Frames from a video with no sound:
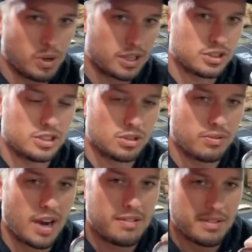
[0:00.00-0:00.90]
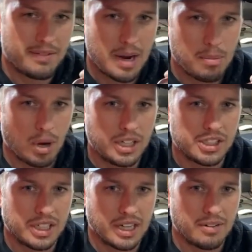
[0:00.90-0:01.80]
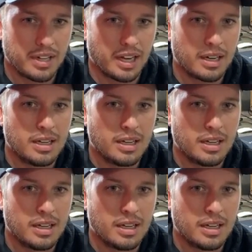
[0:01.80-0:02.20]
actually survive the vibration and everything,